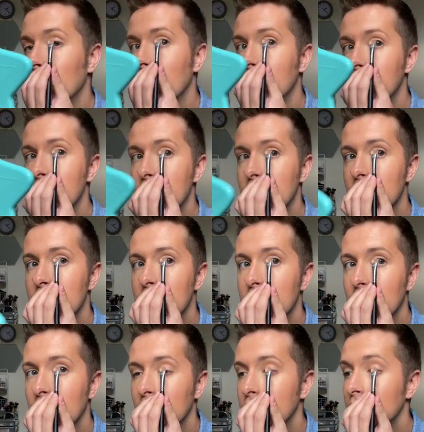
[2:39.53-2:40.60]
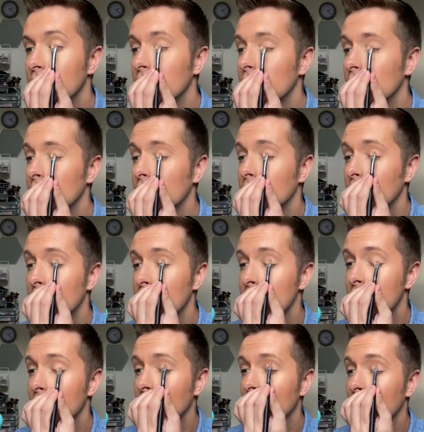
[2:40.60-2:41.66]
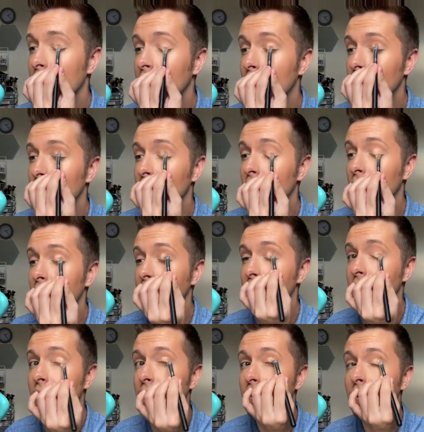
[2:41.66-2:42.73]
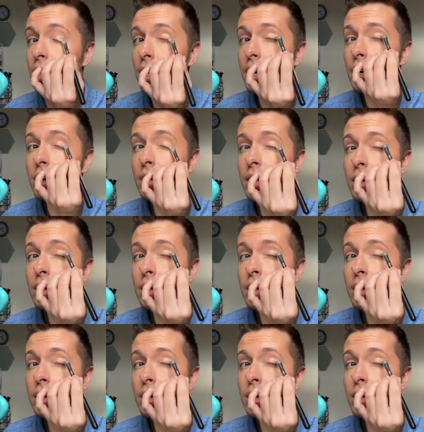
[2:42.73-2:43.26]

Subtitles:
And just starting with this eye right here.